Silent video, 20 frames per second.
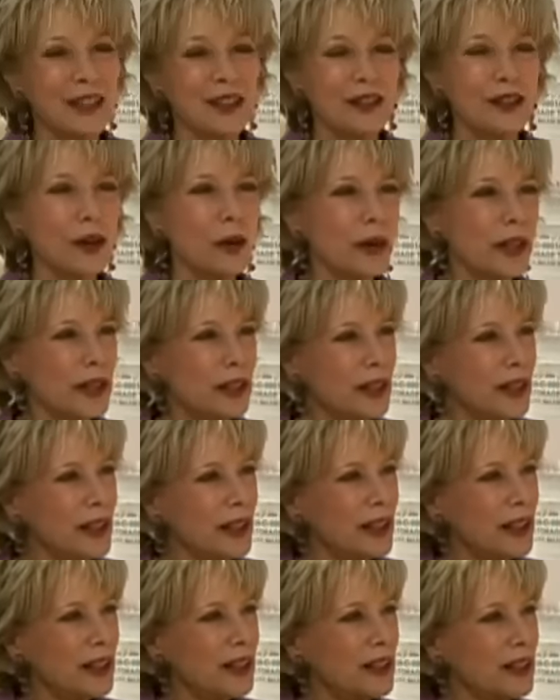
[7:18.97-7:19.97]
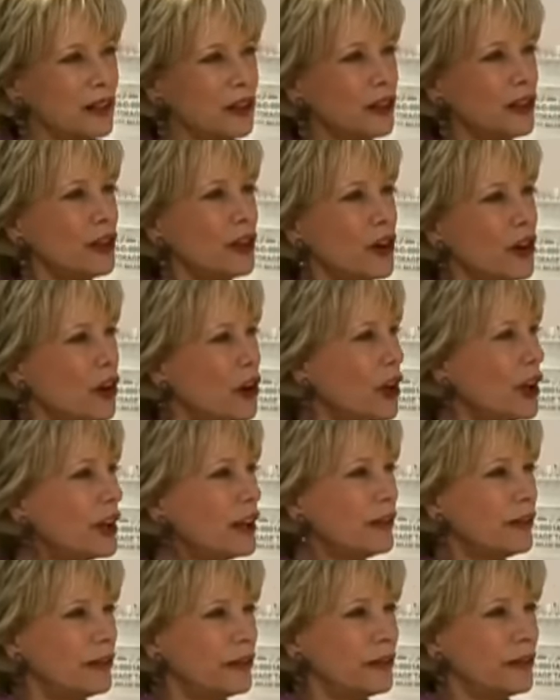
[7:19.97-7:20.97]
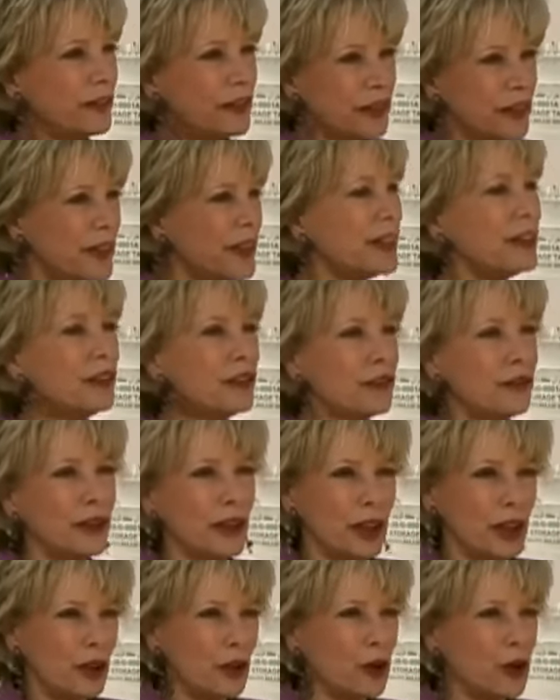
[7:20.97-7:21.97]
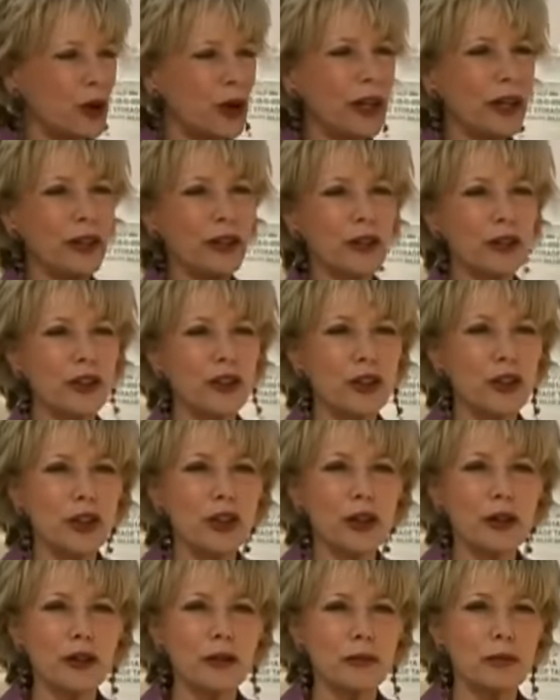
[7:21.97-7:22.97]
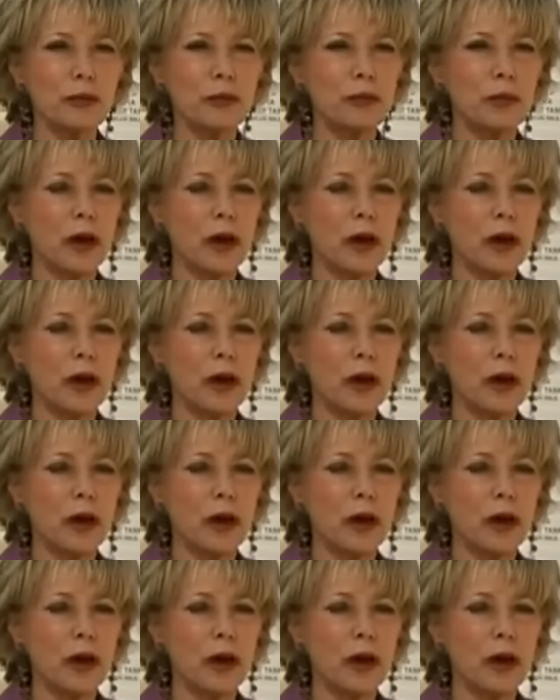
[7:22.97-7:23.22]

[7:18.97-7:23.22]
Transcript: So in addition to all of this for the oil, you're